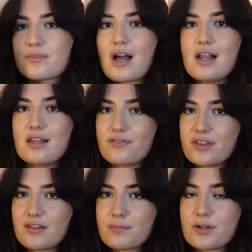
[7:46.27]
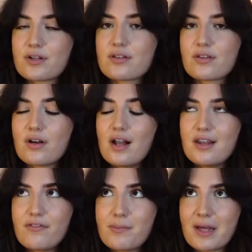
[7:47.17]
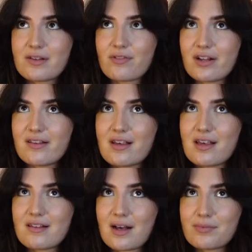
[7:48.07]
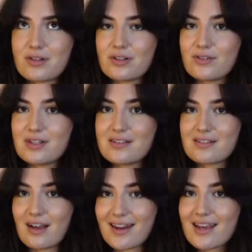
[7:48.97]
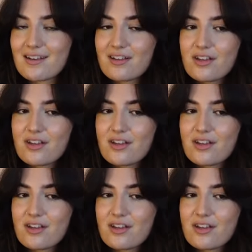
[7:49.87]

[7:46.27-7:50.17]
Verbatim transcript: I love these books Olivia Blake's writing is absolutely stunning